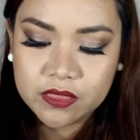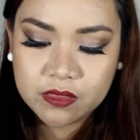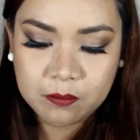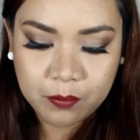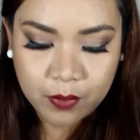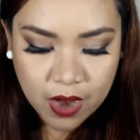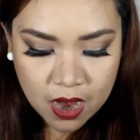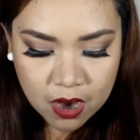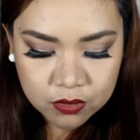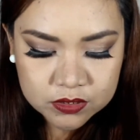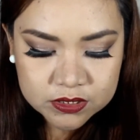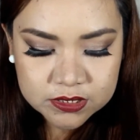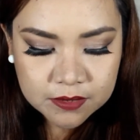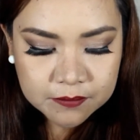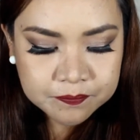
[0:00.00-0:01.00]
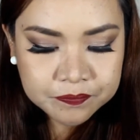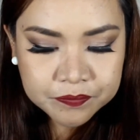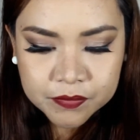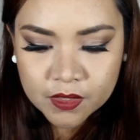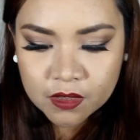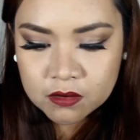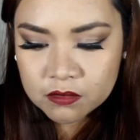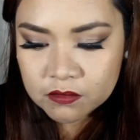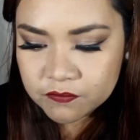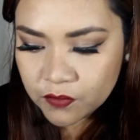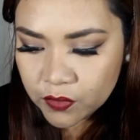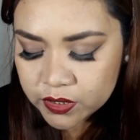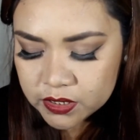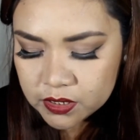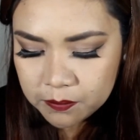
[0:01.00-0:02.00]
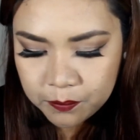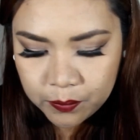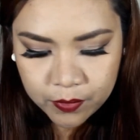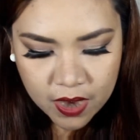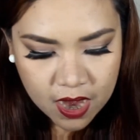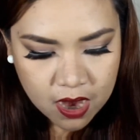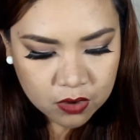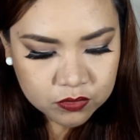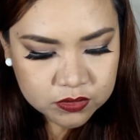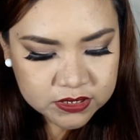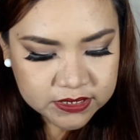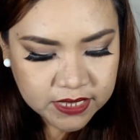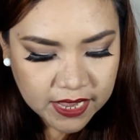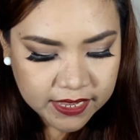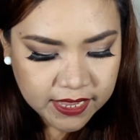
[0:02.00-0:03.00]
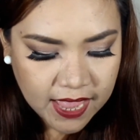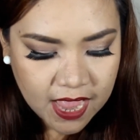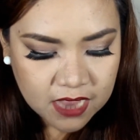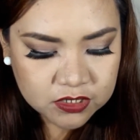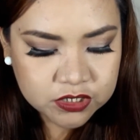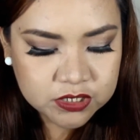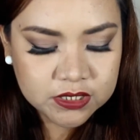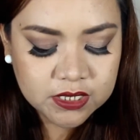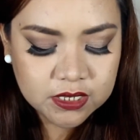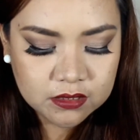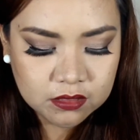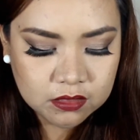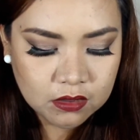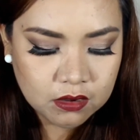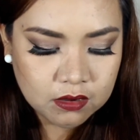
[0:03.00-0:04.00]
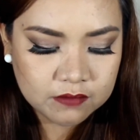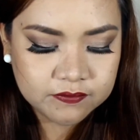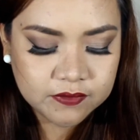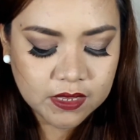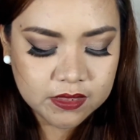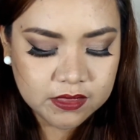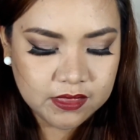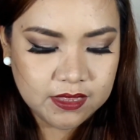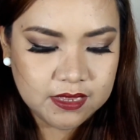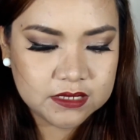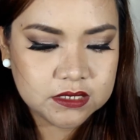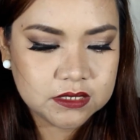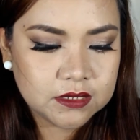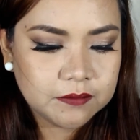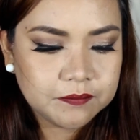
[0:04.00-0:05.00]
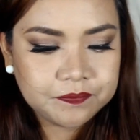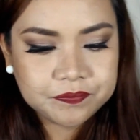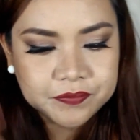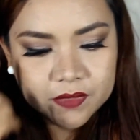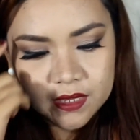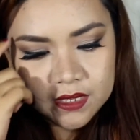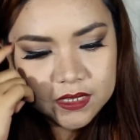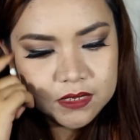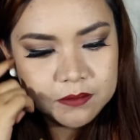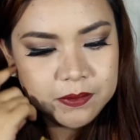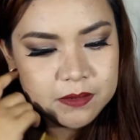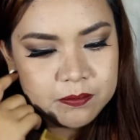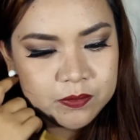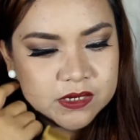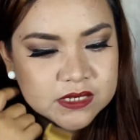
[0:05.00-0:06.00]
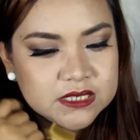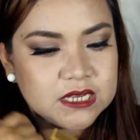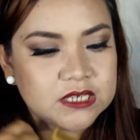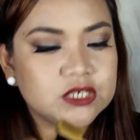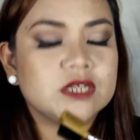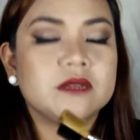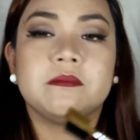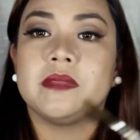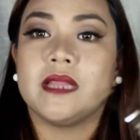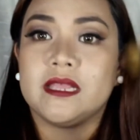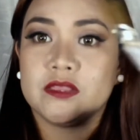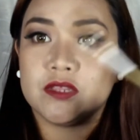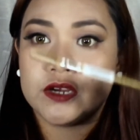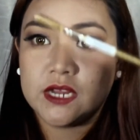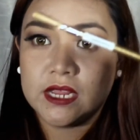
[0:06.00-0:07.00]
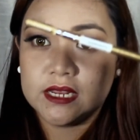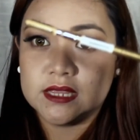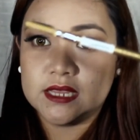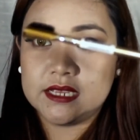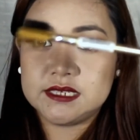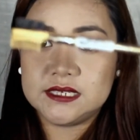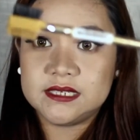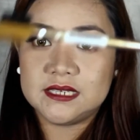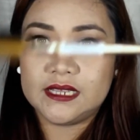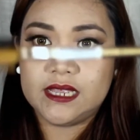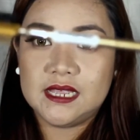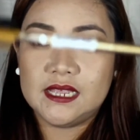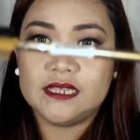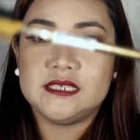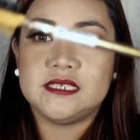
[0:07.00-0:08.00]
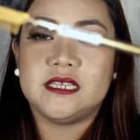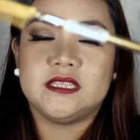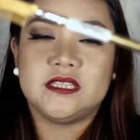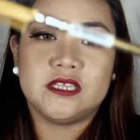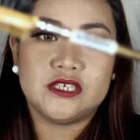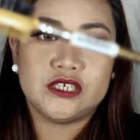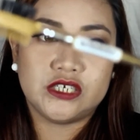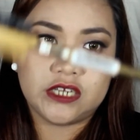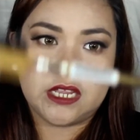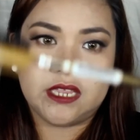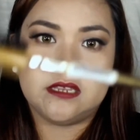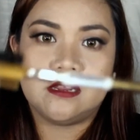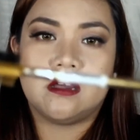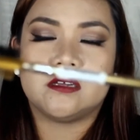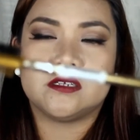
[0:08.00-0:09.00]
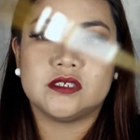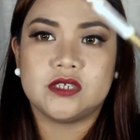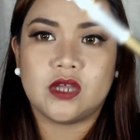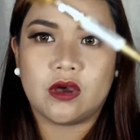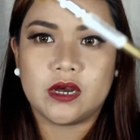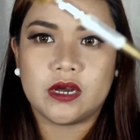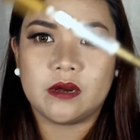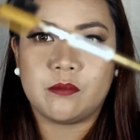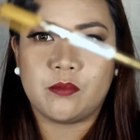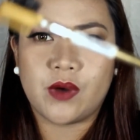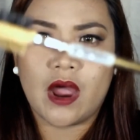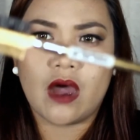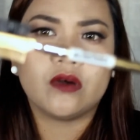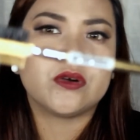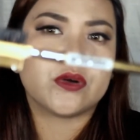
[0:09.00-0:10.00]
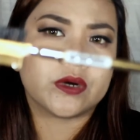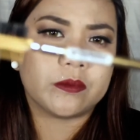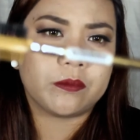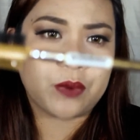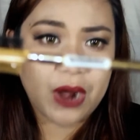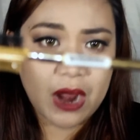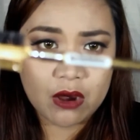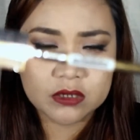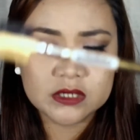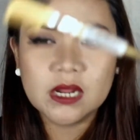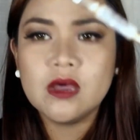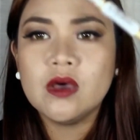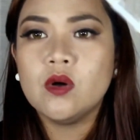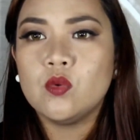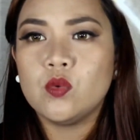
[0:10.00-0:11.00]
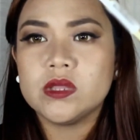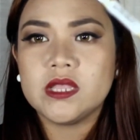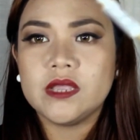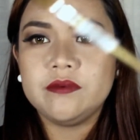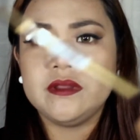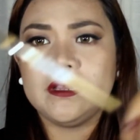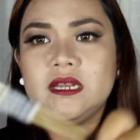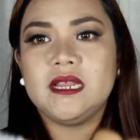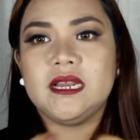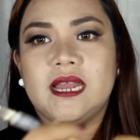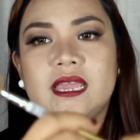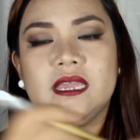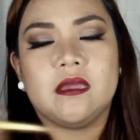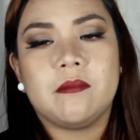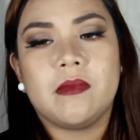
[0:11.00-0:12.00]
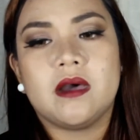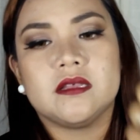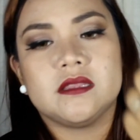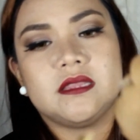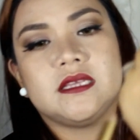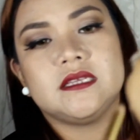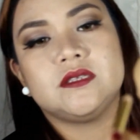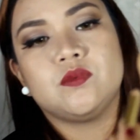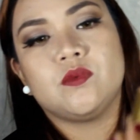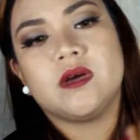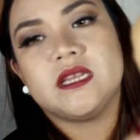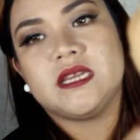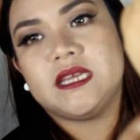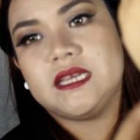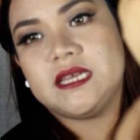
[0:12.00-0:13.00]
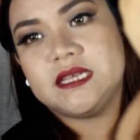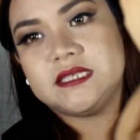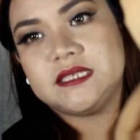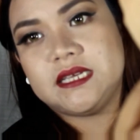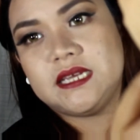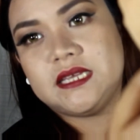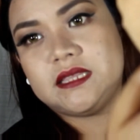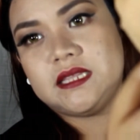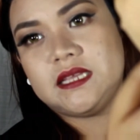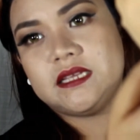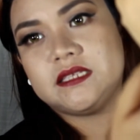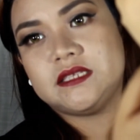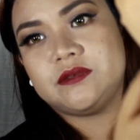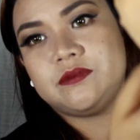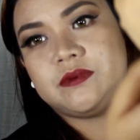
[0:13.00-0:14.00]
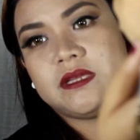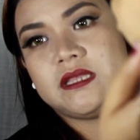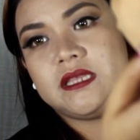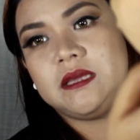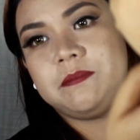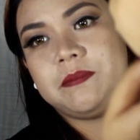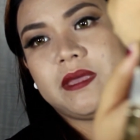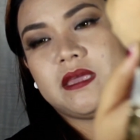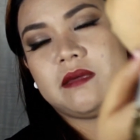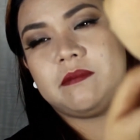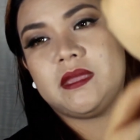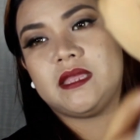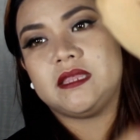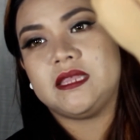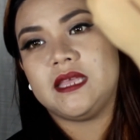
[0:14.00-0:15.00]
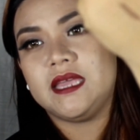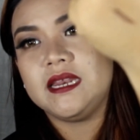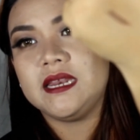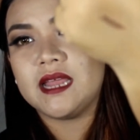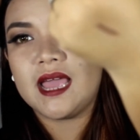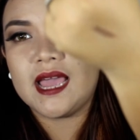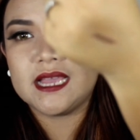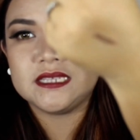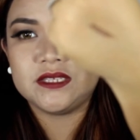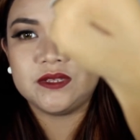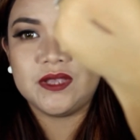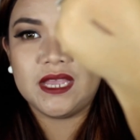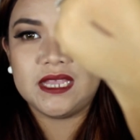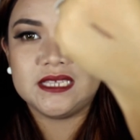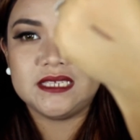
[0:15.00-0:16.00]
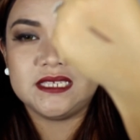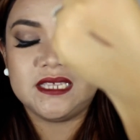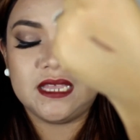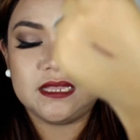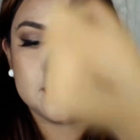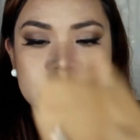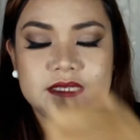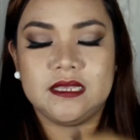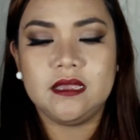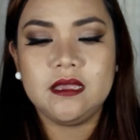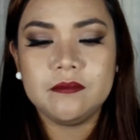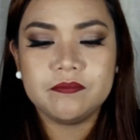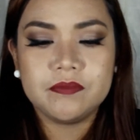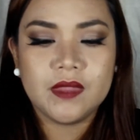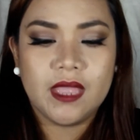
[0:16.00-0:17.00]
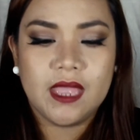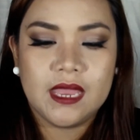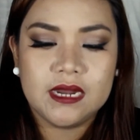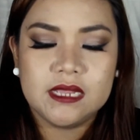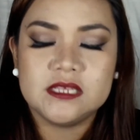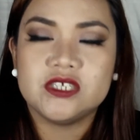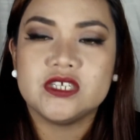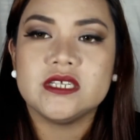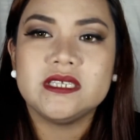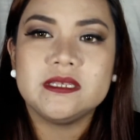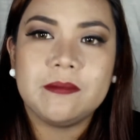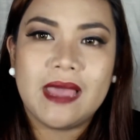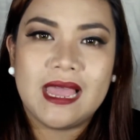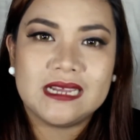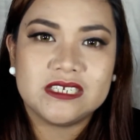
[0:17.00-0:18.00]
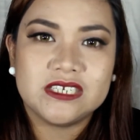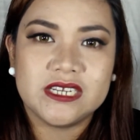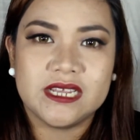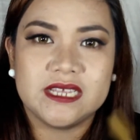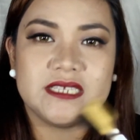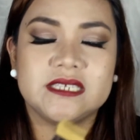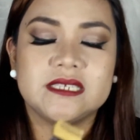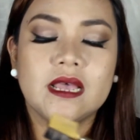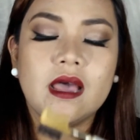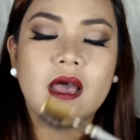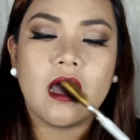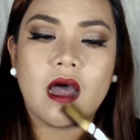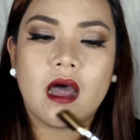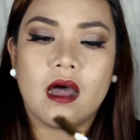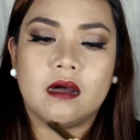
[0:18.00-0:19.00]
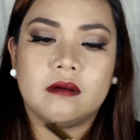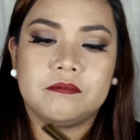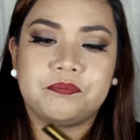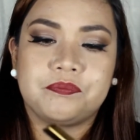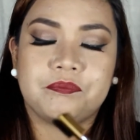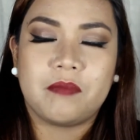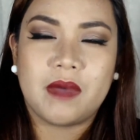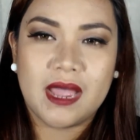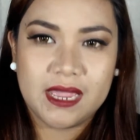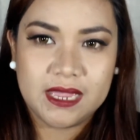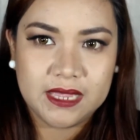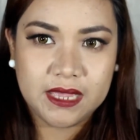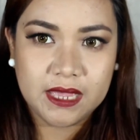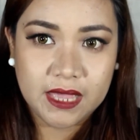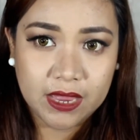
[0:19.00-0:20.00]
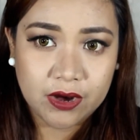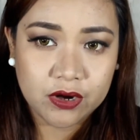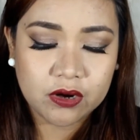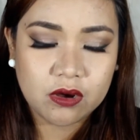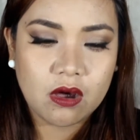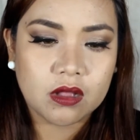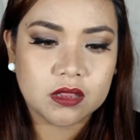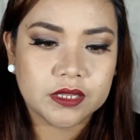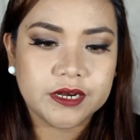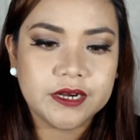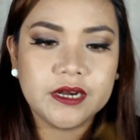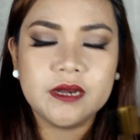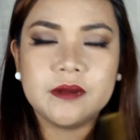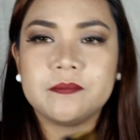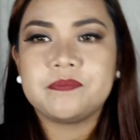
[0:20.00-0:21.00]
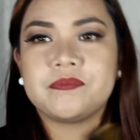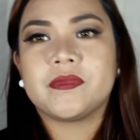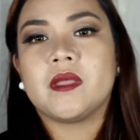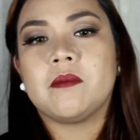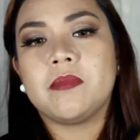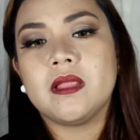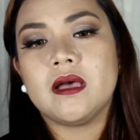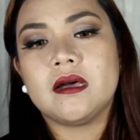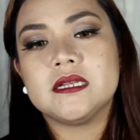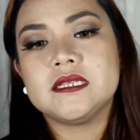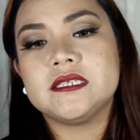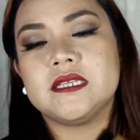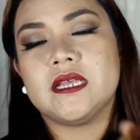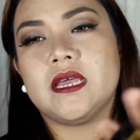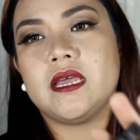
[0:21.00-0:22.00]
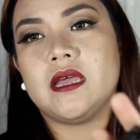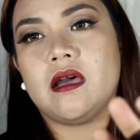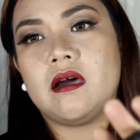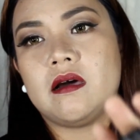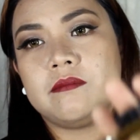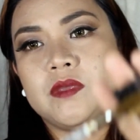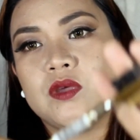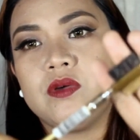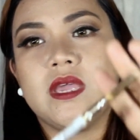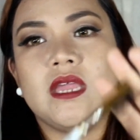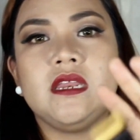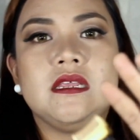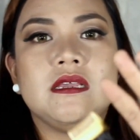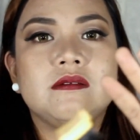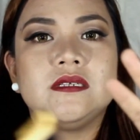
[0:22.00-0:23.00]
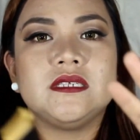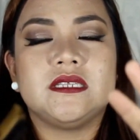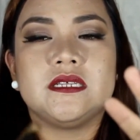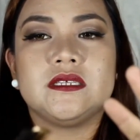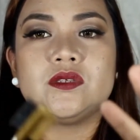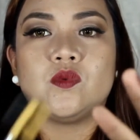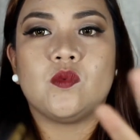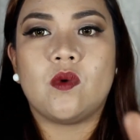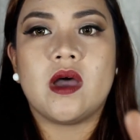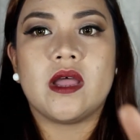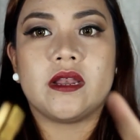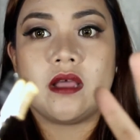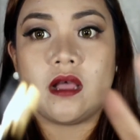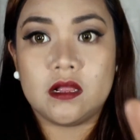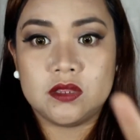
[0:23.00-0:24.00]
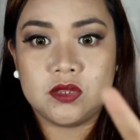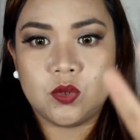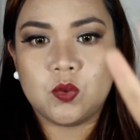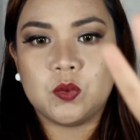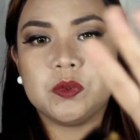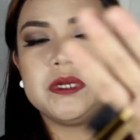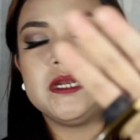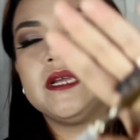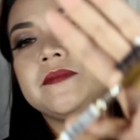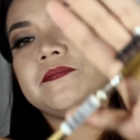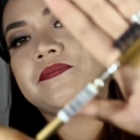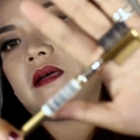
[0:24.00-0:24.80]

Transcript: with the brows. For the brows, I actually love this EB Precision Blender, and this is in the shade dark brown or brown. What I really like about this one is it is really pigmented, as you guys can see, and it just matches my hair color. Plus, you can use this one alone